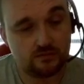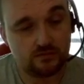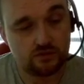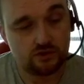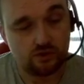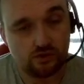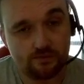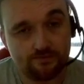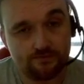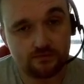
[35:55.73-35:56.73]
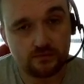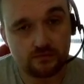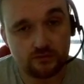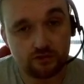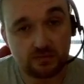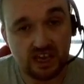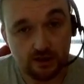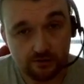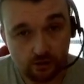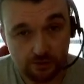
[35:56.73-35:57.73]
So just be
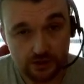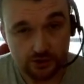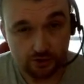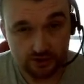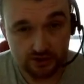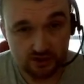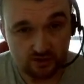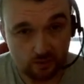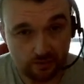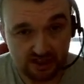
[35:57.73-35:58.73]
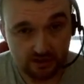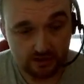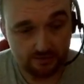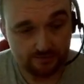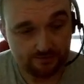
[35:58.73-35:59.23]
careful about the choices that we make.